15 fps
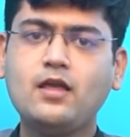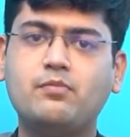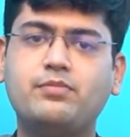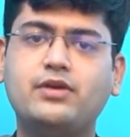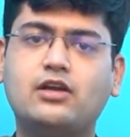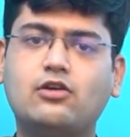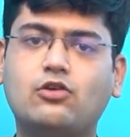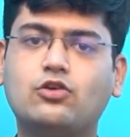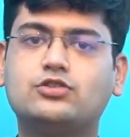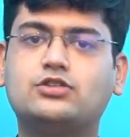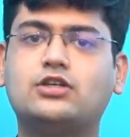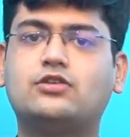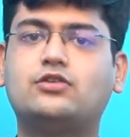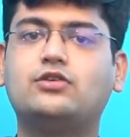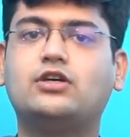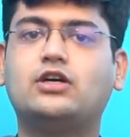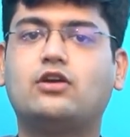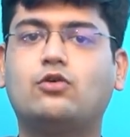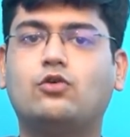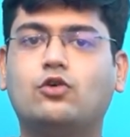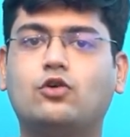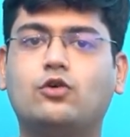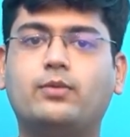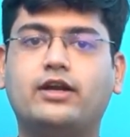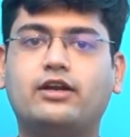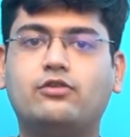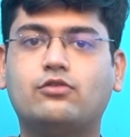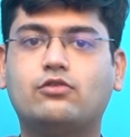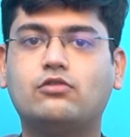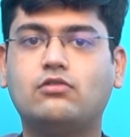be closer to your home,
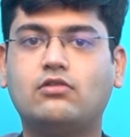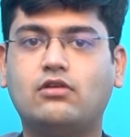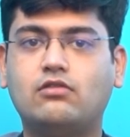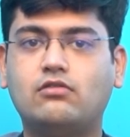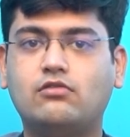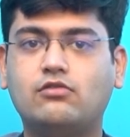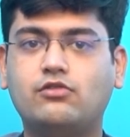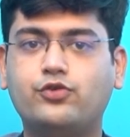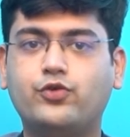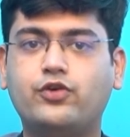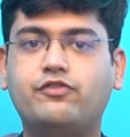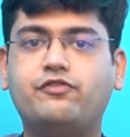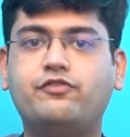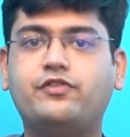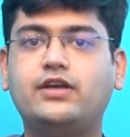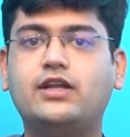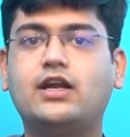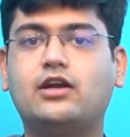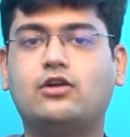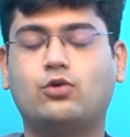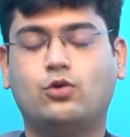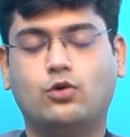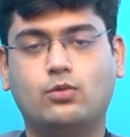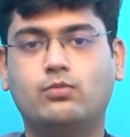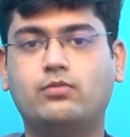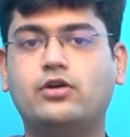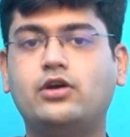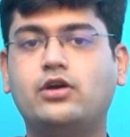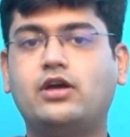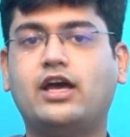and you will feel at home
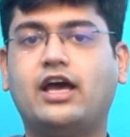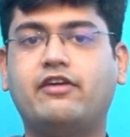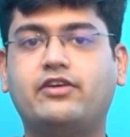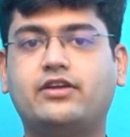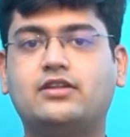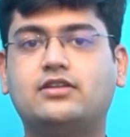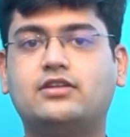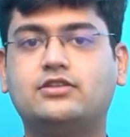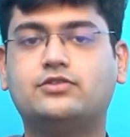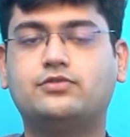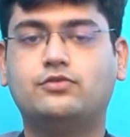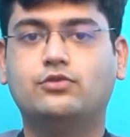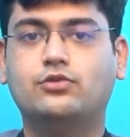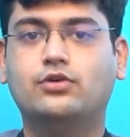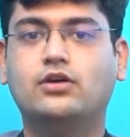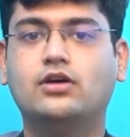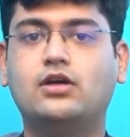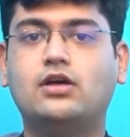having this food.